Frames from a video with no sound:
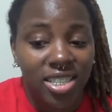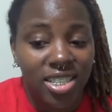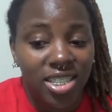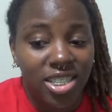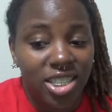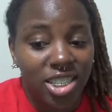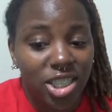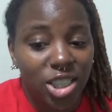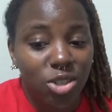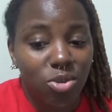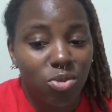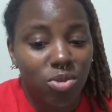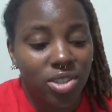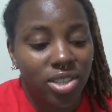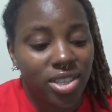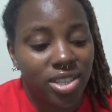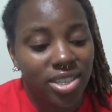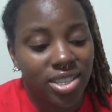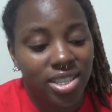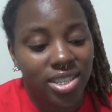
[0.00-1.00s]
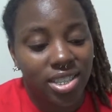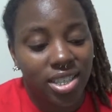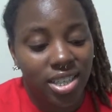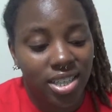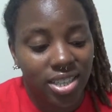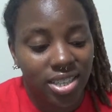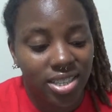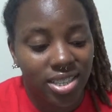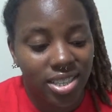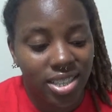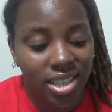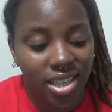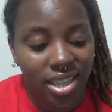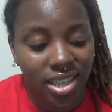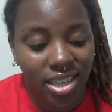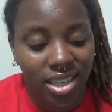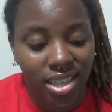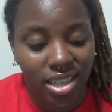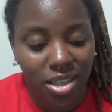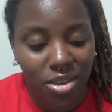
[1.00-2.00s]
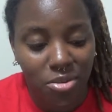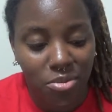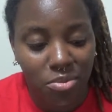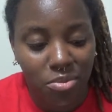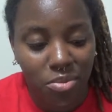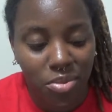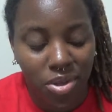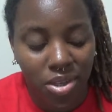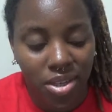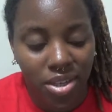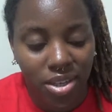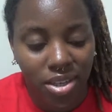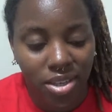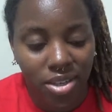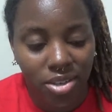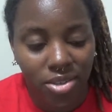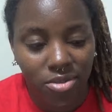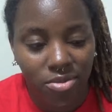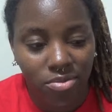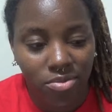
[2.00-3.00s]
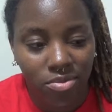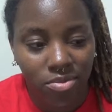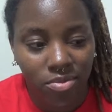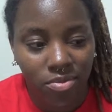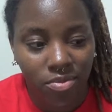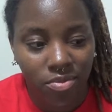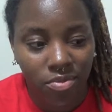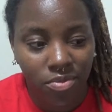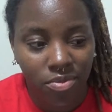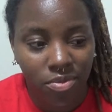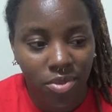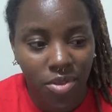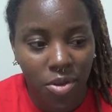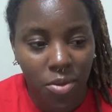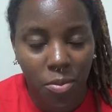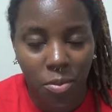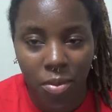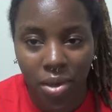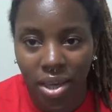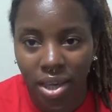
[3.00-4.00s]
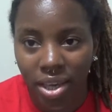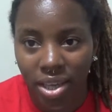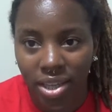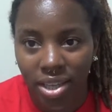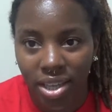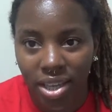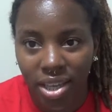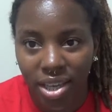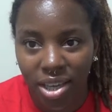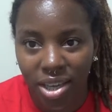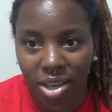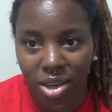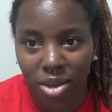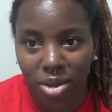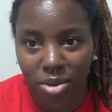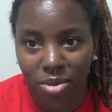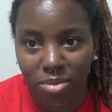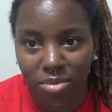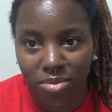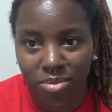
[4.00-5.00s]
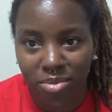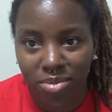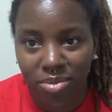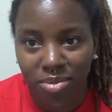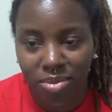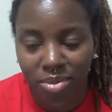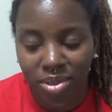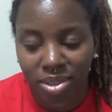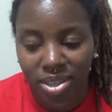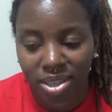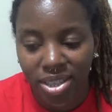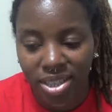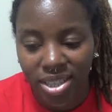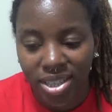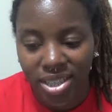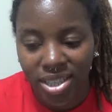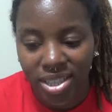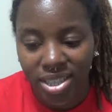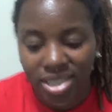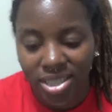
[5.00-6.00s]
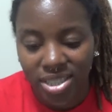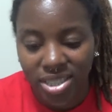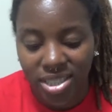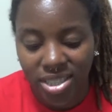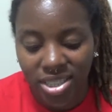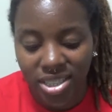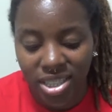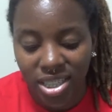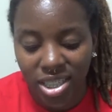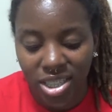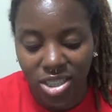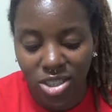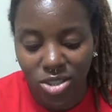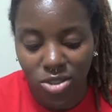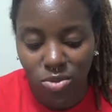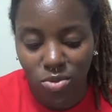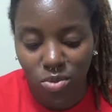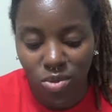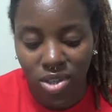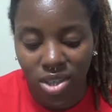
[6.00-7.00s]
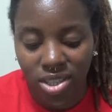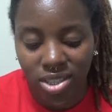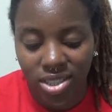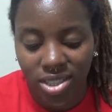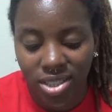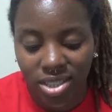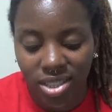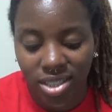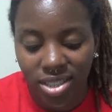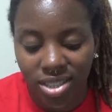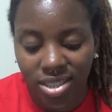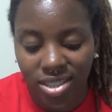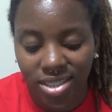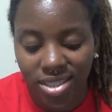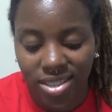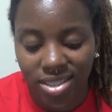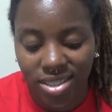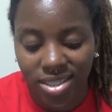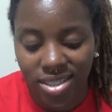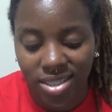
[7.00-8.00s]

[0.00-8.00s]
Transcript: she was his kid but me and him just wasn't